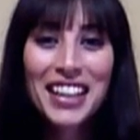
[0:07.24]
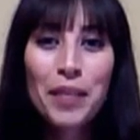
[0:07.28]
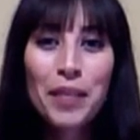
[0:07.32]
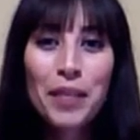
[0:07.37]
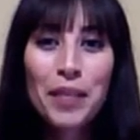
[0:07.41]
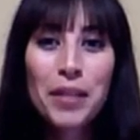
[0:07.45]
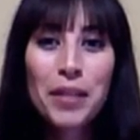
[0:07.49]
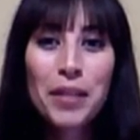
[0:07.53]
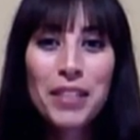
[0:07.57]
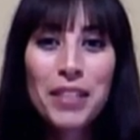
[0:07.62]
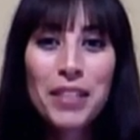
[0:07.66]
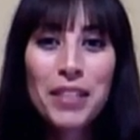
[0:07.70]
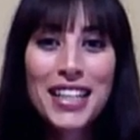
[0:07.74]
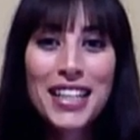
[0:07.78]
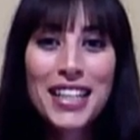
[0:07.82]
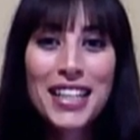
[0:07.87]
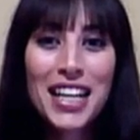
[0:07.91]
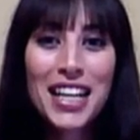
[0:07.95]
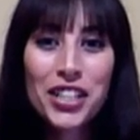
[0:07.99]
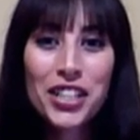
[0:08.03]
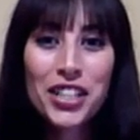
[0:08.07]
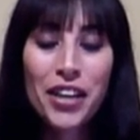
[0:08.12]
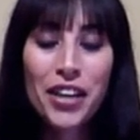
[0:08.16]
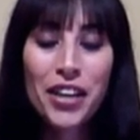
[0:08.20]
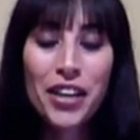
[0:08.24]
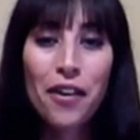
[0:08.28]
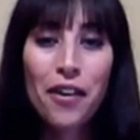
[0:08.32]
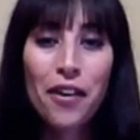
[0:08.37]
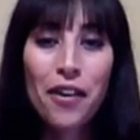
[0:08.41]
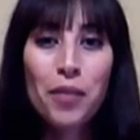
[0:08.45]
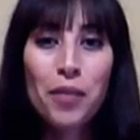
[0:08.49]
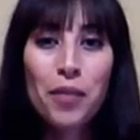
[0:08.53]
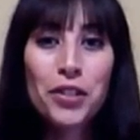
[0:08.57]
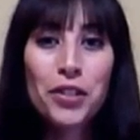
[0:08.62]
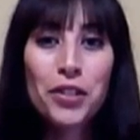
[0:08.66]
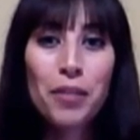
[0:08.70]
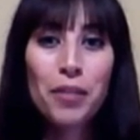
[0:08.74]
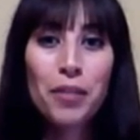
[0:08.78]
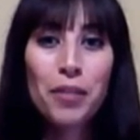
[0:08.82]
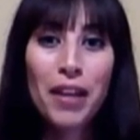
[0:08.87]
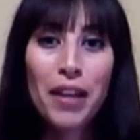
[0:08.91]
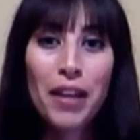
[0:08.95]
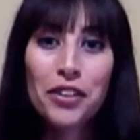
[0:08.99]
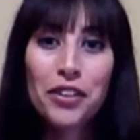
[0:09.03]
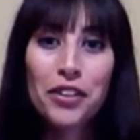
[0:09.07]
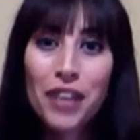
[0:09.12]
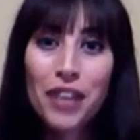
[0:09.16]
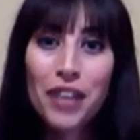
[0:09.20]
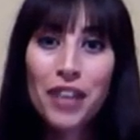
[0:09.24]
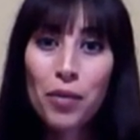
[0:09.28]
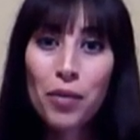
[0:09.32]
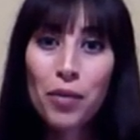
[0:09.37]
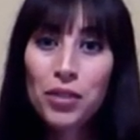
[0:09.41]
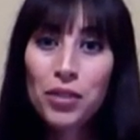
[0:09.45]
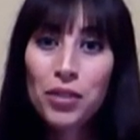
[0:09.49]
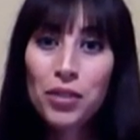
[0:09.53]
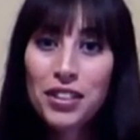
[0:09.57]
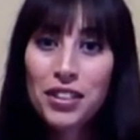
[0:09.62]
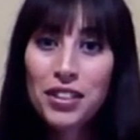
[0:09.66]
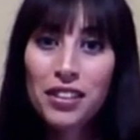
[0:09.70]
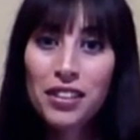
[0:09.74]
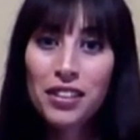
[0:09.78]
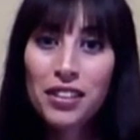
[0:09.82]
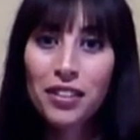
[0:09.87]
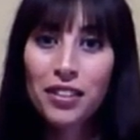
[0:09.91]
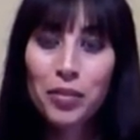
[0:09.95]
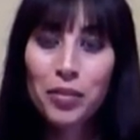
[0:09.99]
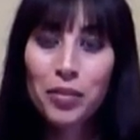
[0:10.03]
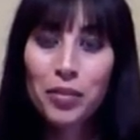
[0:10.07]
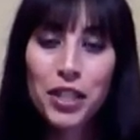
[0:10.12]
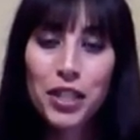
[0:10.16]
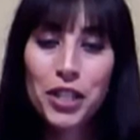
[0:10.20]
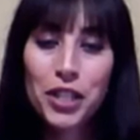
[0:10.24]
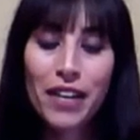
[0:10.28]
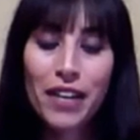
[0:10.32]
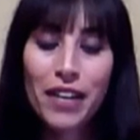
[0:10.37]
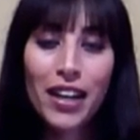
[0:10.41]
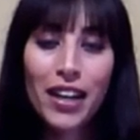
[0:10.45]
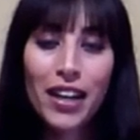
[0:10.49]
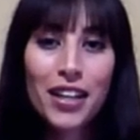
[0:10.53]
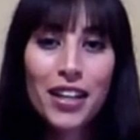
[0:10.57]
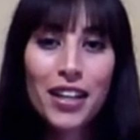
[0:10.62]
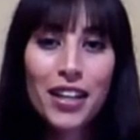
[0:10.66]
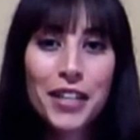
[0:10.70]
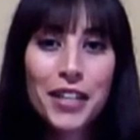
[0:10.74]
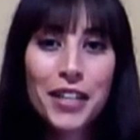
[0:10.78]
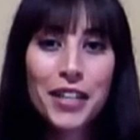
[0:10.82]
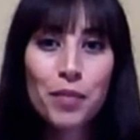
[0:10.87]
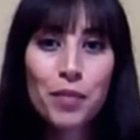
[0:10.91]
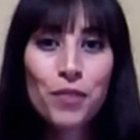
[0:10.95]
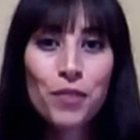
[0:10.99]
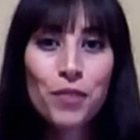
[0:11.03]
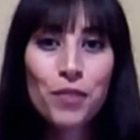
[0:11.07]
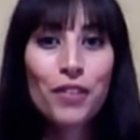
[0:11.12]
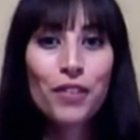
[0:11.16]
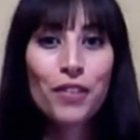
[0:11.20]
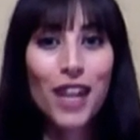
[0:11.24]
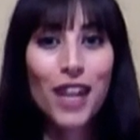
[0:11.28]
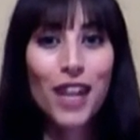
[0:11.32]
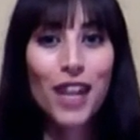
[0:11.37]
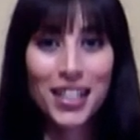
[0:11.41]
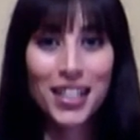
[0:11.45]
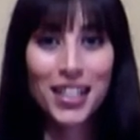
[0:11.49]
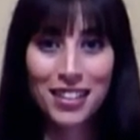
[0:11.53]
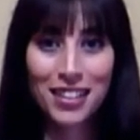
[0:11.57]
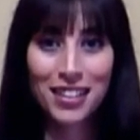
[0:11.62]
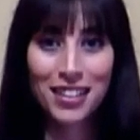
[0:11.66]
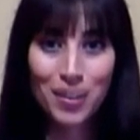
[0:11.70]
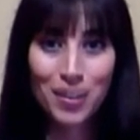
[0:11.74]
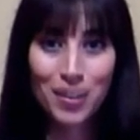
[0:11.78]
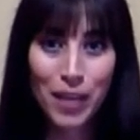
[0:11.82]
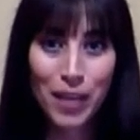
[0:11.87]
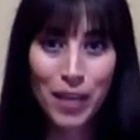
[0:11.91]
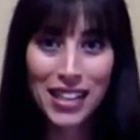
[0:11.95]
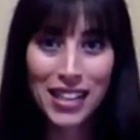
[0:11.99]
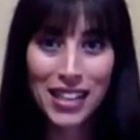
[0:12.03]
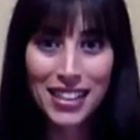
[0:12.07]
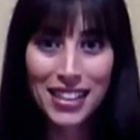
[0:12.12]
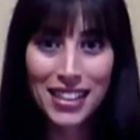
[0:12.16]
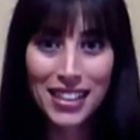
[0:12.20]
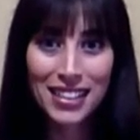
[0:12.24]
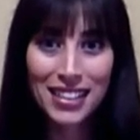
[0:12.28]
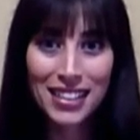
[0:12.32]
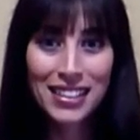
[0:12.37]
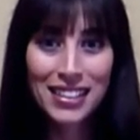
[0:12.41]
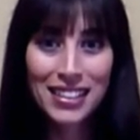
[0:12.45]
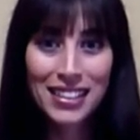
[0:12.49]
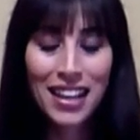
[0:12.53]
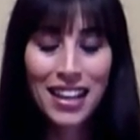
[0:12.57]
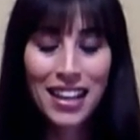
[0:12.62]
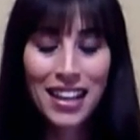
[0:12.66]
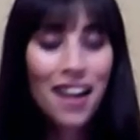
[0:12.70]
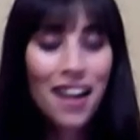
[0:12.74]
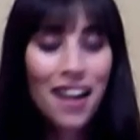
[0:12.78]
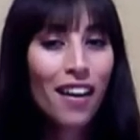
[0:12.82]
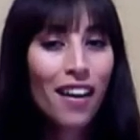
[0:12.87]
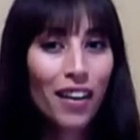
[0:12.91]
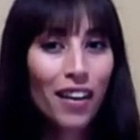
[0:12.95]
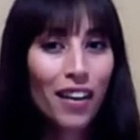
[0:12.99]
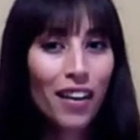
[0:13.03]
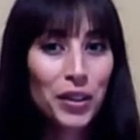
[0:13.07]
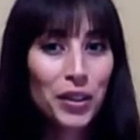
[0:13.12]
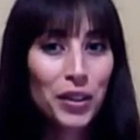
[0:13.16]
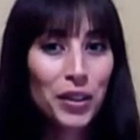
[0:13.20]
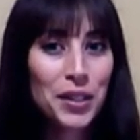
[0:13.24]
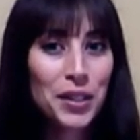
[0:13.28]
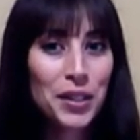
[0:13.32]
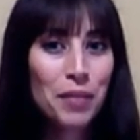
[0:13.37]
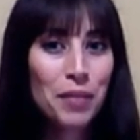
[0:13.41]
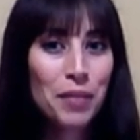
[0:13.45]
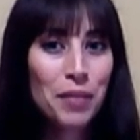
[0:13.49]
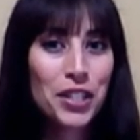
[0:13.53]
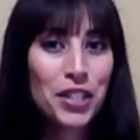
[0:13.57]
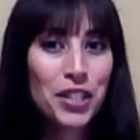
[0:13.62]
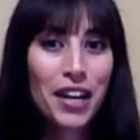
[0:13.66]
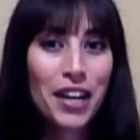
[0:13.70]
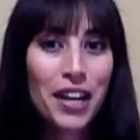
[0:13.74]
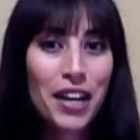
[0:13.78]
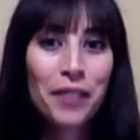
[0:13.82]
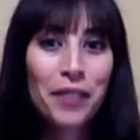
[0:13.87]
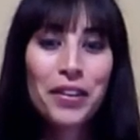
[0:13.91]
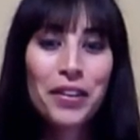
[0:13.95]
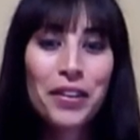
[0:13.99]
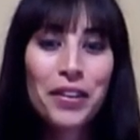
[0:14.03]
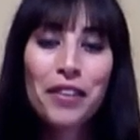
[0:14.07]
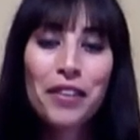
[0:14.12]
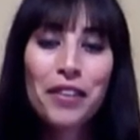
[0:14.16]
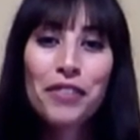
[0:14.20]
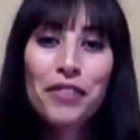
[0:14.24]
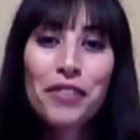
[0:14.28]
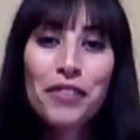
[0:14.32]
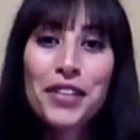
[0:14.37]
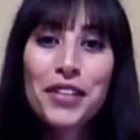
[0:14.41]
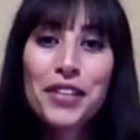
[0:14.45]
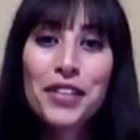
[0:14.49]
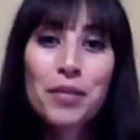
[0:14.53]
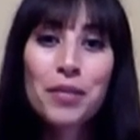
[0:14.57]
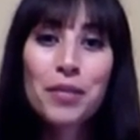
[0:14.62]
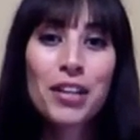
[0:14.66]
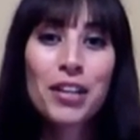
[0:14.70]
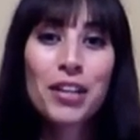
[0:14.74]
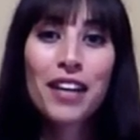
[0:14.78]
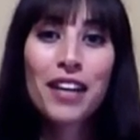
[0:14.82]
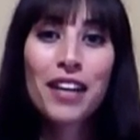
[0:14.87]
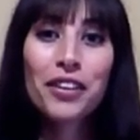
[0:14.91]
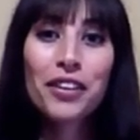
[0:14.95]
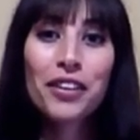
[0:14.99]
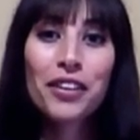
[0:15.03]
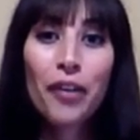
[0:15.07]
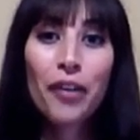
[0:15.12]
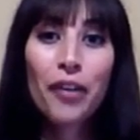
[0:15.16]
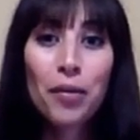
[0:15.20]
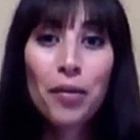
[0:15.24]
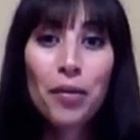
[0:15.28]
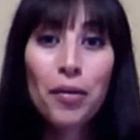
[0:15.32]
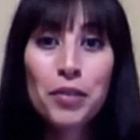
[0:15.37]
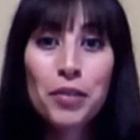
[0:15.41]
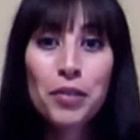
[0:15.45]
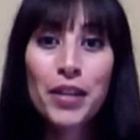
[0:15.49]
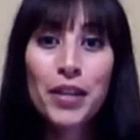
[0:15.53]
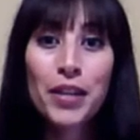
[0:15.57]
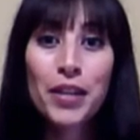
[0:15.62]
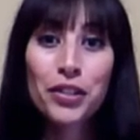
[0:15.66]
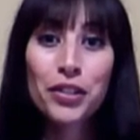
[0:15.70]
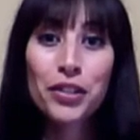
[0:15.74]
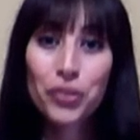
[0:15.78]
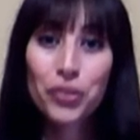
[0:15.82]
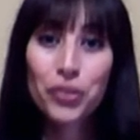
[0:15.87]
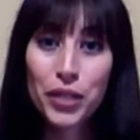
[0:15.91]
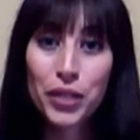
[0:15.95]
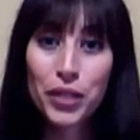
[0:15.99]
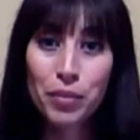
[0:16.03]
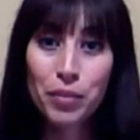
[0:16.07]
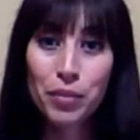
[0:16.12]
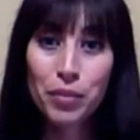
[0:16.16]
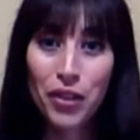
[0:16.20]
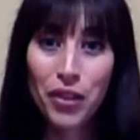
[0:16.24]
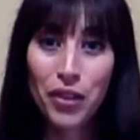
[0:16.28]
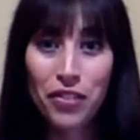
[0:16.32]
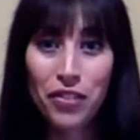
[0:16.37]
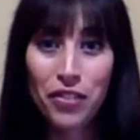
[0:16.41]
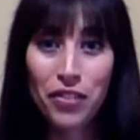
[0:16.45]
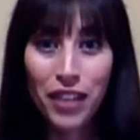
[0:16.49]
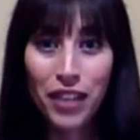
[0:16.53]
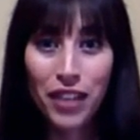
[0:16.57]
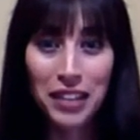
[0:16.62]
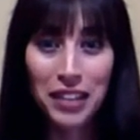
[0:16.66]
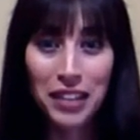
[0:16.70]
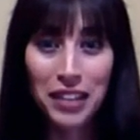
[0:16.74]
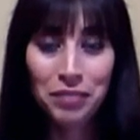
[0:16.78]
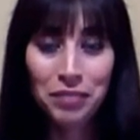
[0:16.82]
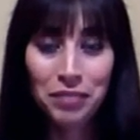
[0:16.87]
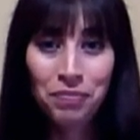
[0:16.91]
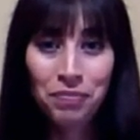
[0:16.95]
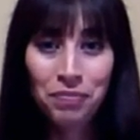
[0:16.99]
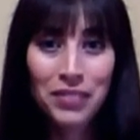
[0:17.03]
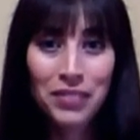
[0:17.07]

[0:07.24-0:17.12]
Coming up in today's show, I'll be joined by Andrea Wilson, who'll be sharing her tips for writing suspense. I'll also be sharing with you a few tips on how you can optimize your Twitter profile.